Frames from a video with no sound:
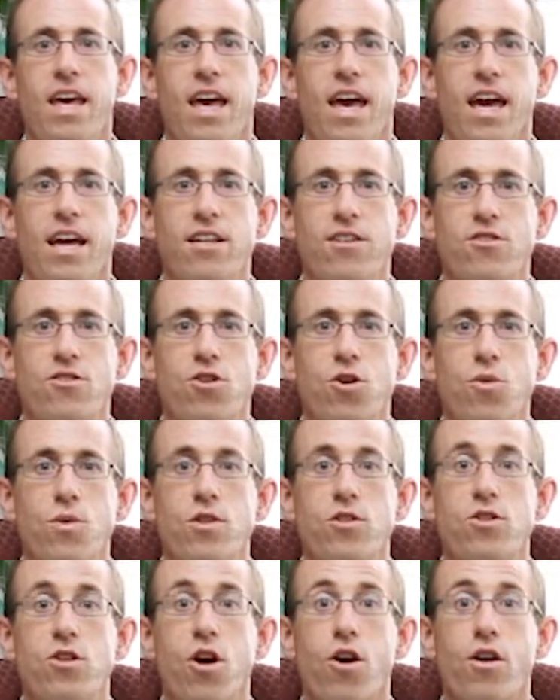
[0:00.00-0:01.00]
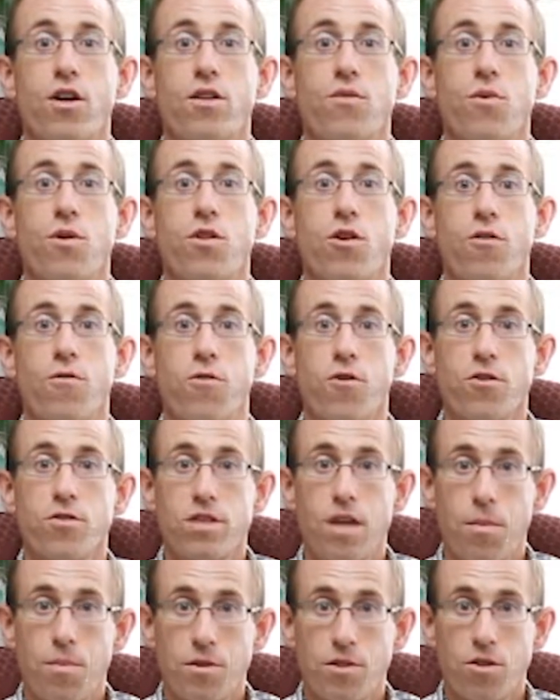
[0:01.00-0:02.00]
And so we started with our first
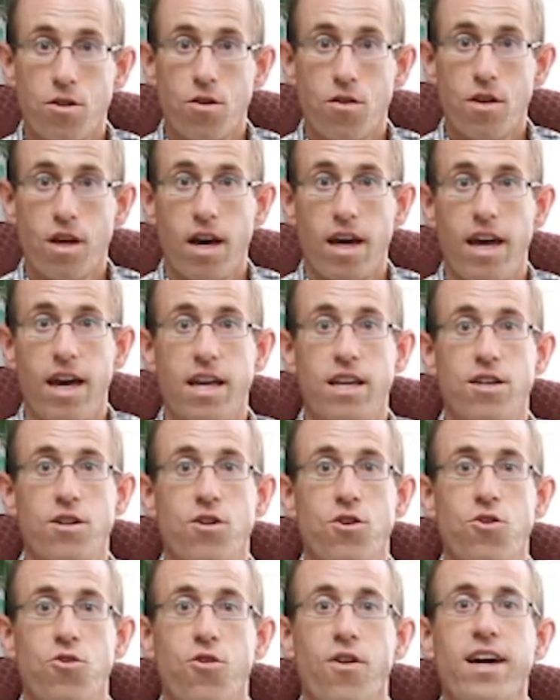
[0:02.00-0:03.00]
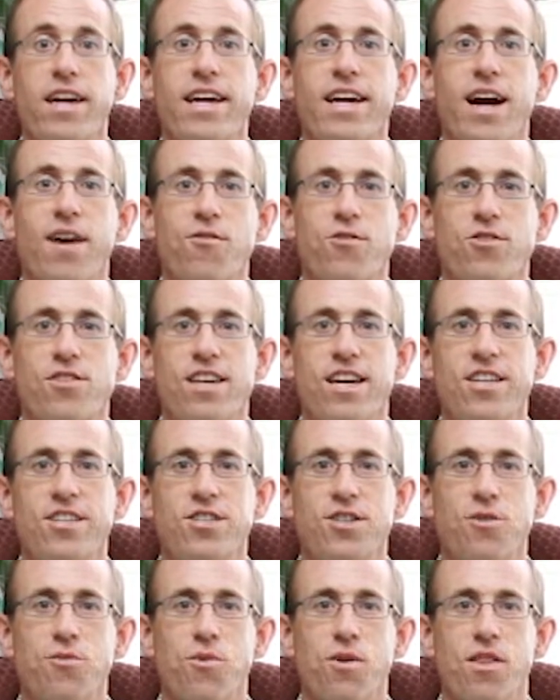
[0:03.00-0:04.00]
episode. I had a great
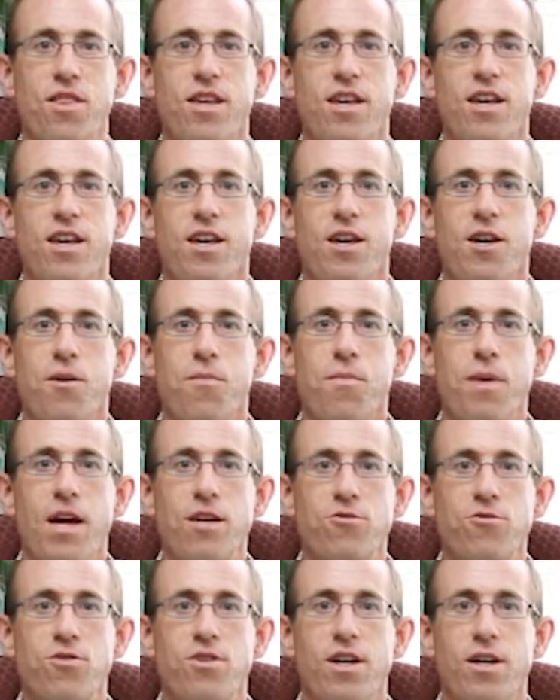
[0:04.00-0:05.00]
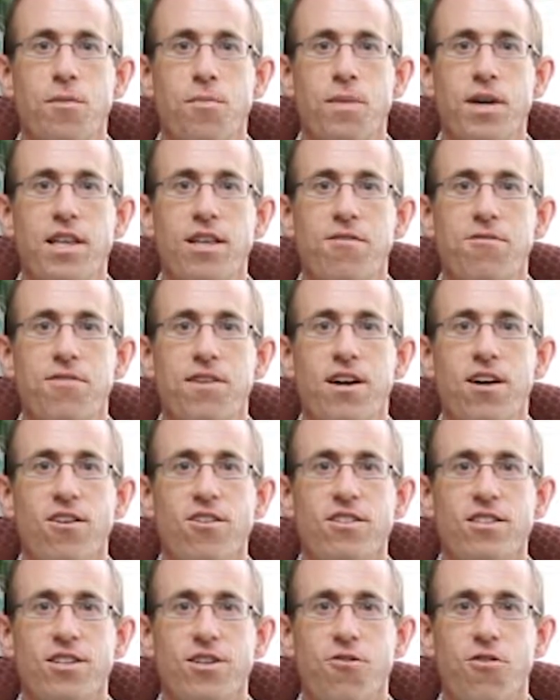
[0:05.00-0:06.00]
conversation with Pastor Doug
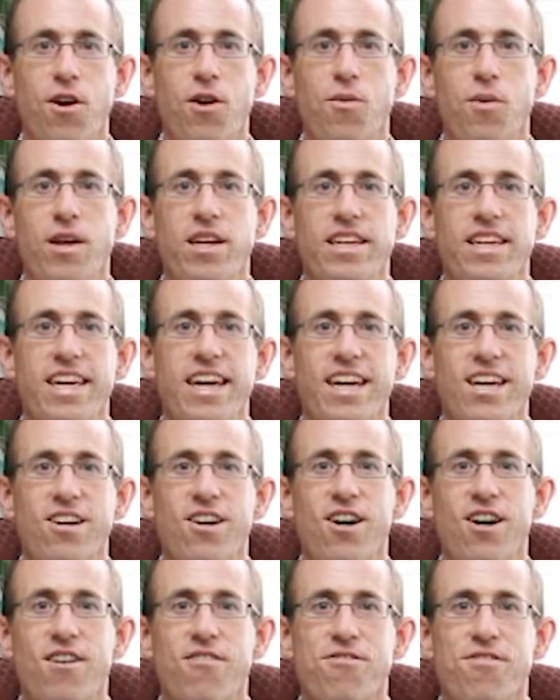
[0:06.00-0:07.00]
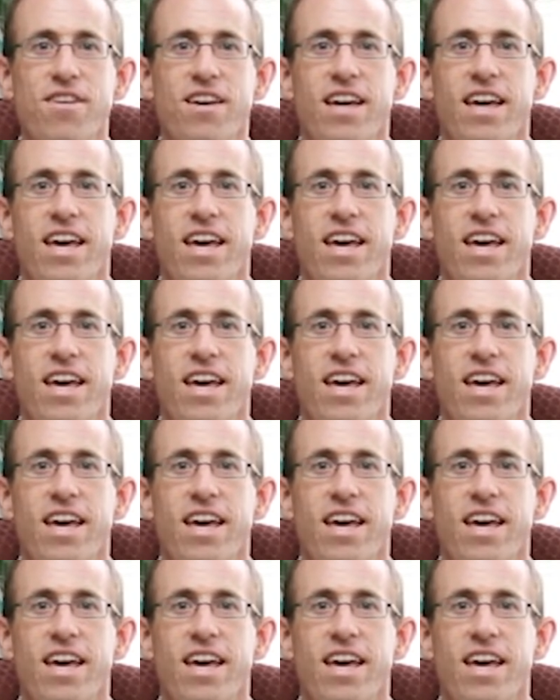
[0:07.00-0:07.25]
Bielefeld. Great way to kick it off.